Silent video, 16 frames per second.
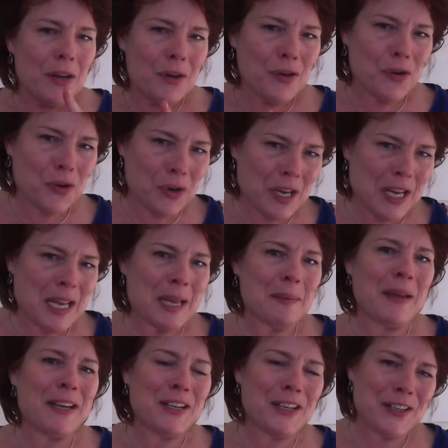cream
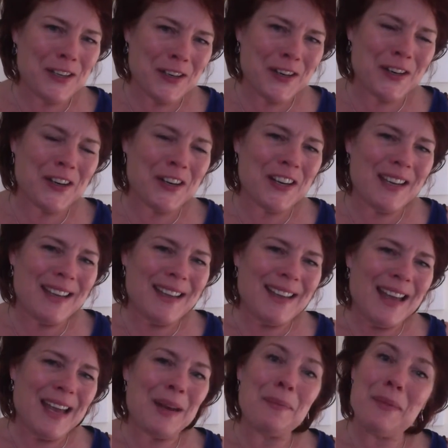and sugar
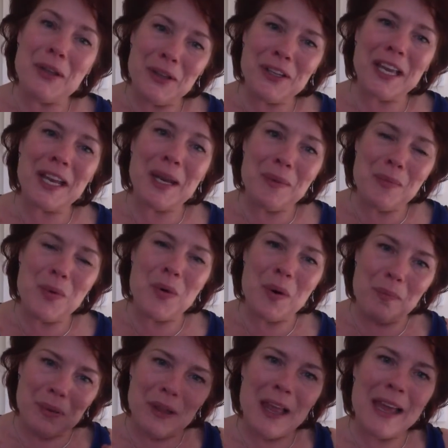and milk
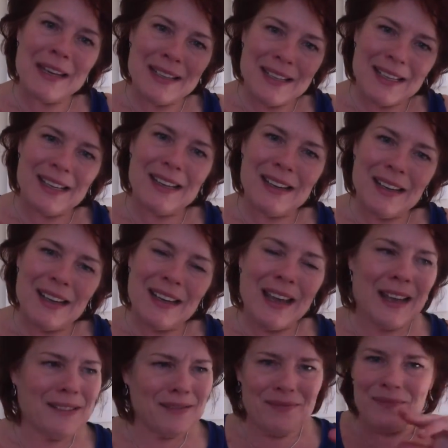anymore blended
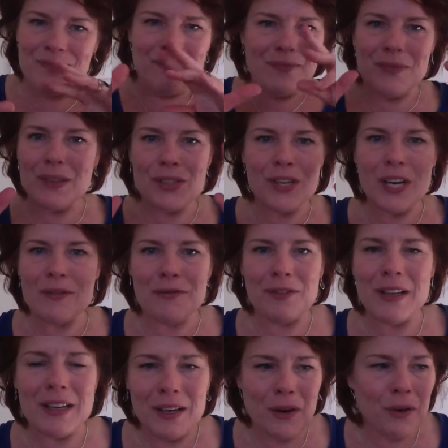and
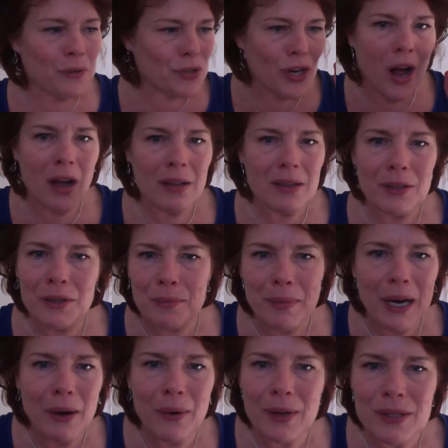chocolate or
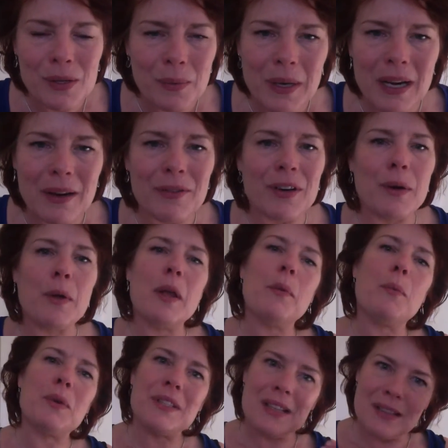berries or whatever.
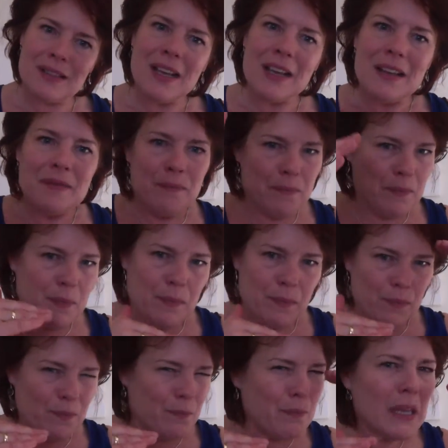It was this
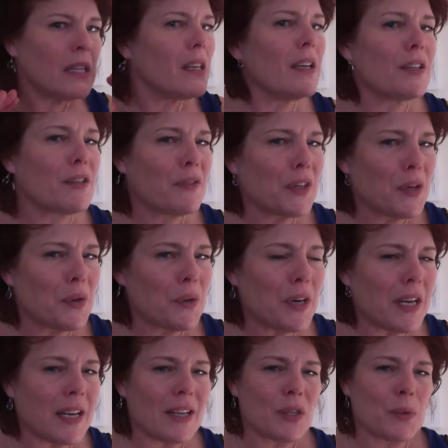millions of
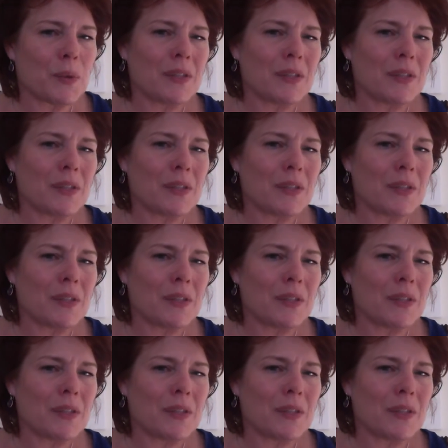ingredients were